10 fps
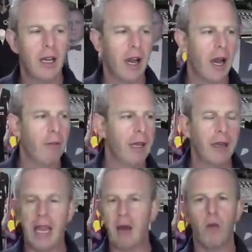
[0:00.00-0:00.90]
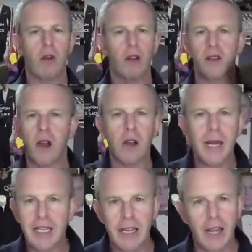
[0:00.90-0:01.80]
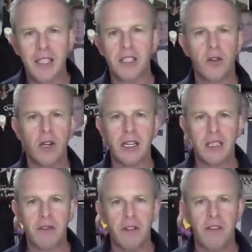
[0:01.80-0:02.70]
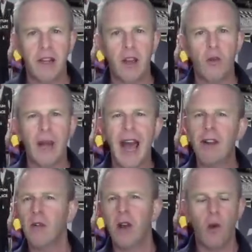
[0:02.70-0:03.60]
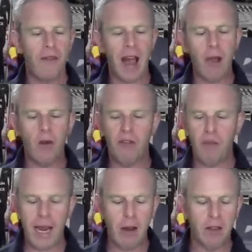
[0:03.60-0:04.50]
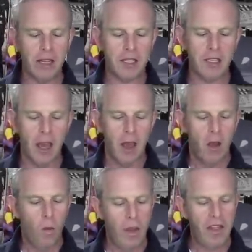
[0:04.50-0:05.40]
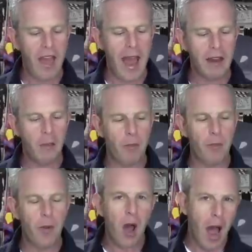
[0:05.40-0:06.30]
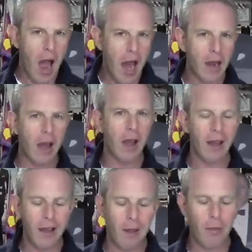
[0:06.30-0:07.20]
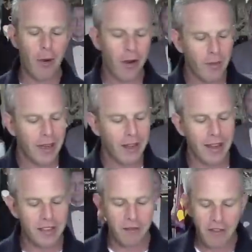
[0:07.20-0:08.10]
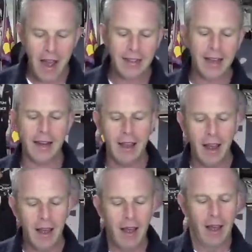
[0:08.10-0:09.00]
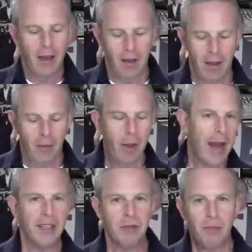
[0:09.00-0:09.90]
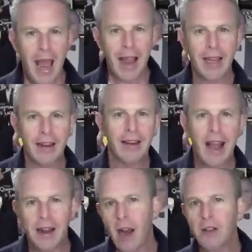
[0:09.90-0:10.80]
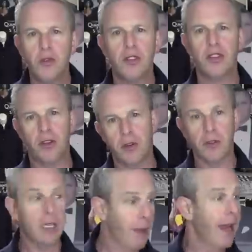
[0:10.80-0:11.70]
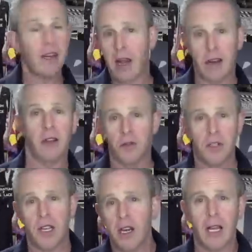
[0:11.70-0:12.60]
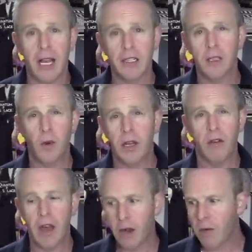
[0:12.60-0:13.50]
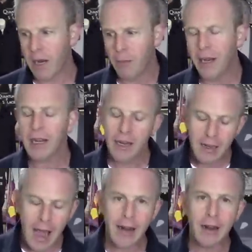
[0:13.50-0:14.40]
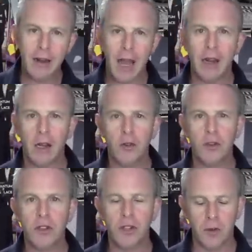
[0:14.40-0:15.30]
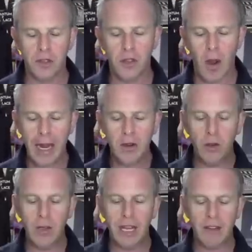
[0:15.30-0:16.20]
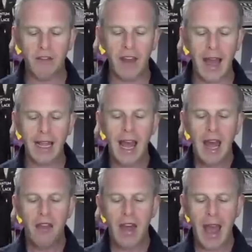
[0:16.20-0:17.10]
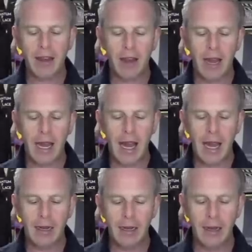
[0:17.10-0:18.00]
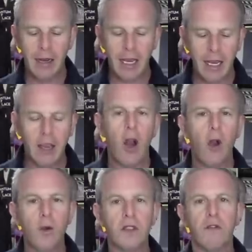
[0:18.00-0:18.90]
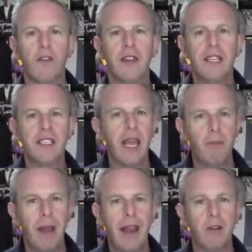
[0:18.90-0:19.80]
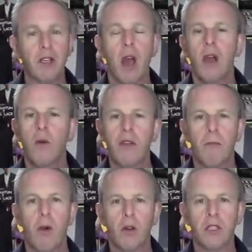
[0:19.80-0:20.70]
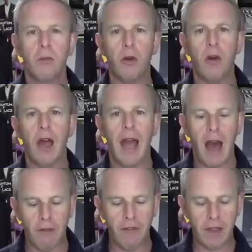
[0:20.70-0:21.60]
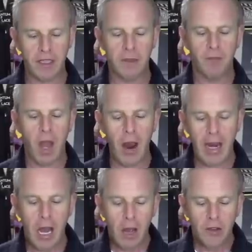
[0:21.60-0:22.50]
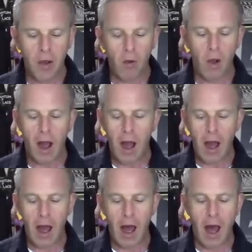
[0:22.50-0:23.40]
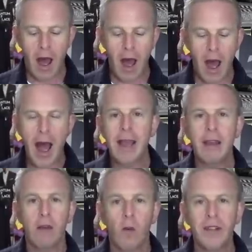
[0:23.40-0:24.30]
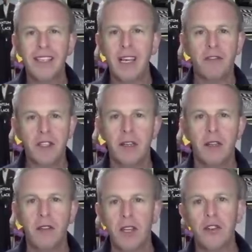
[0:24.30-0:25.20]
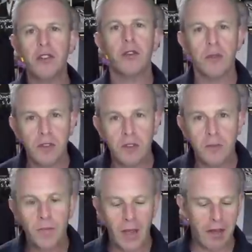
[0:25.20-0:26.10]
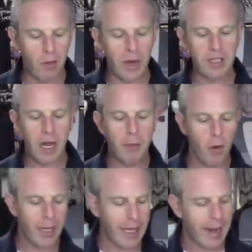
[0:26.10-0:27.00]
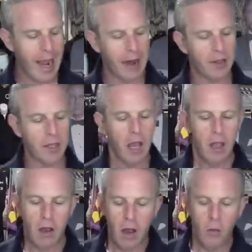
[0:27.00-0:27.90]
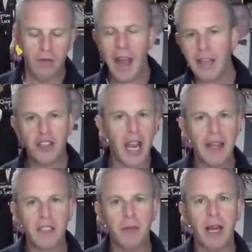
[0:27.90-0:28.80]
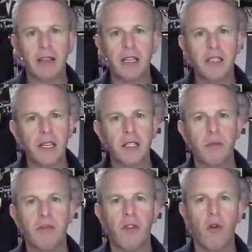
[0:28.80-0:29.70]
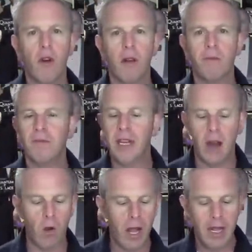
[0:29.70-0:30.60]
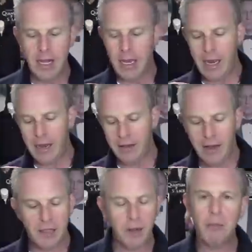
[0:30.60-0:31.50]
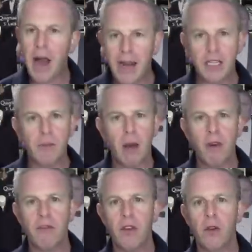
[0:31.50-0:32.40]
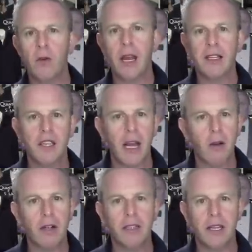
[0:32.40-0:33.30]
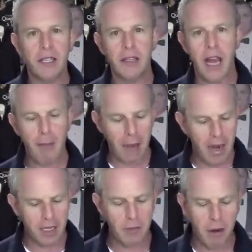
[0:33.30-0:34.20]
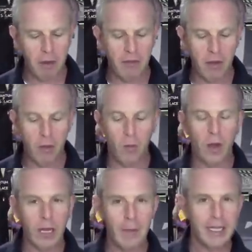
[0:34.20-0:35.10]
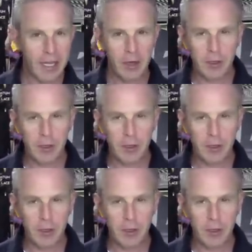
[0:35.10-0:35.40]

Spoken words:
And again, we're going to talk about that light suit in a different video, but I don't know if I would have paired this with that. But a part of me likes the fact that Bond isn't packing 900 shoes. He's packing 900 sunglasses. We know that already, but not 900 shoes. So I do like the fact that he goes for these same pairs with multiple outfits. All right. So I was gifted these shoes. And the reason I point that out is we've had chats about these things before. You know, does it bias my review, etc.? Does it not bias my review? Well, let me tell you